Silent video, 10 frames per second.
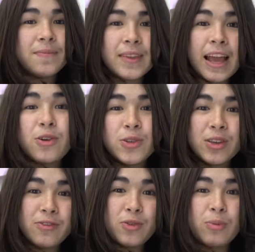And also,
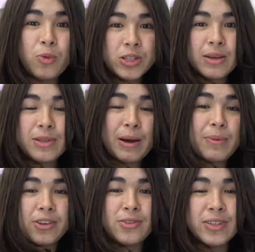if you want more tips about
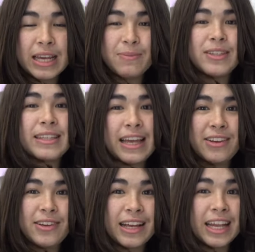personal statements, then
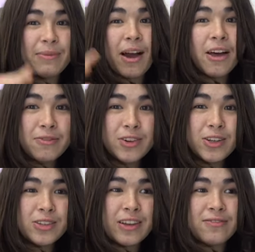you can click my other
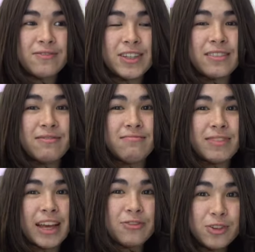videos. I've done
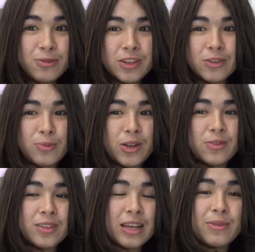a few videos on
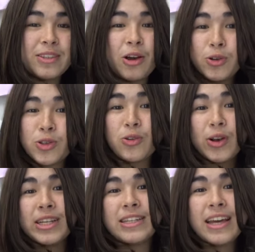personal statements. I also
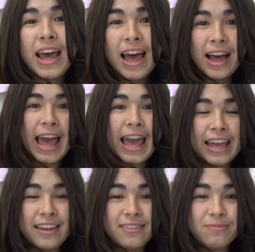created
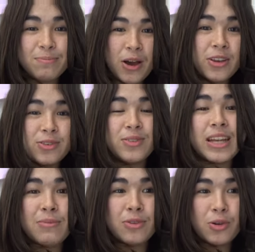a personal
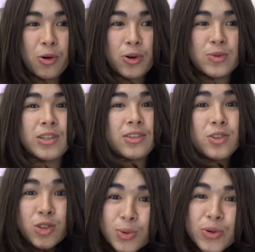statement course, which is
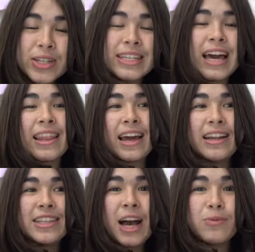super in depth, and
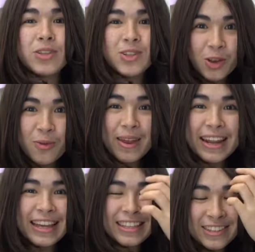it's helped so
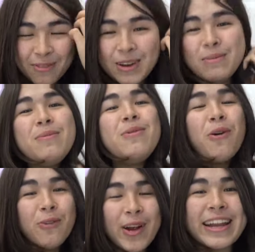many people
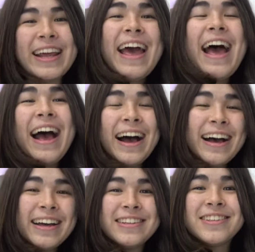already.
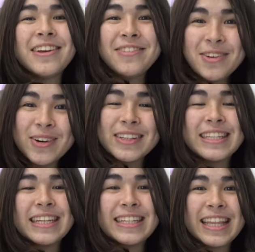And so, if you
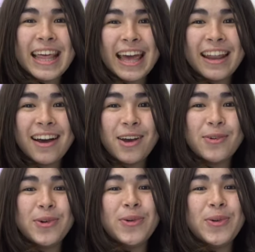want it, then I
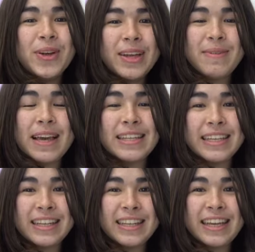will
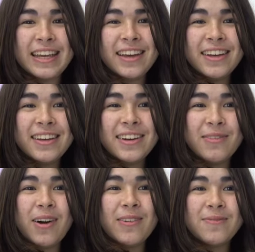basically,
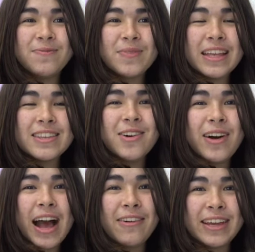well, it's
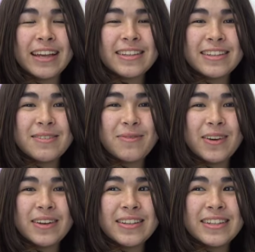not out yet,
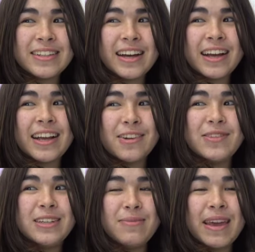but I kind of
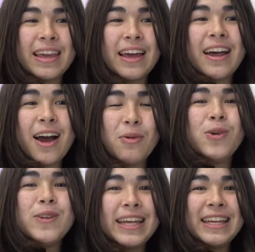need to make it, and I
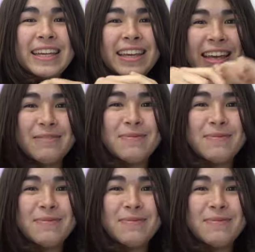will link it